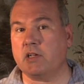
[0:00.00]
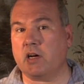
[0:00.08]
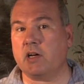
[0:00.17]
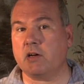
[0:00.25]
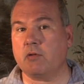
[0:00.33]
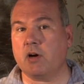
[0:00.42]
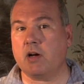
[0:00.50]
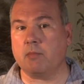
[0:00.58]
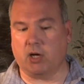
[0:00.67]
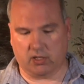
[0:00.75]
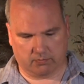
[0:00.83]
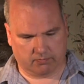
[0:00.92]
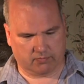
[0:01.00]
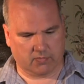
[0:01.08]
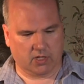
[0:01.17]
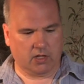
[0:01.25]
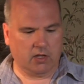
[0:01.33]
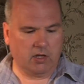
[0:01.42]
diorama?
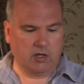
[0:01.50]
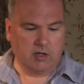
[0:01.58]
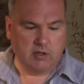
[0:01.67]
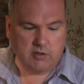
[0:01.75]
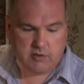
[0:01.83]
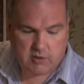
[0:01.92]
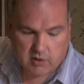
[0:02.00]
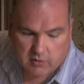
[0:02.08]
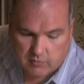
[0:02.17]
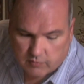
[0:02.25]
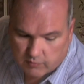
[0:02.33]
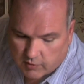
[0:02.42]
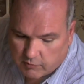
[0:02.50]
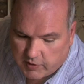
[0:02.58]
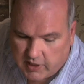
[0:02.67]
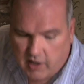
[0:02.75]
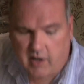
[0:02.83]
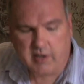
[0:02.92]
So what do we
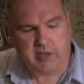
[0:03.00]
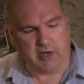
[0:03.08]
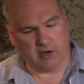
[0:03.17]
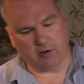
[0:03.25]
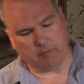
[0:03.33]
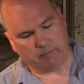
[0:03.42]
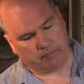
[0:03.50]
got here?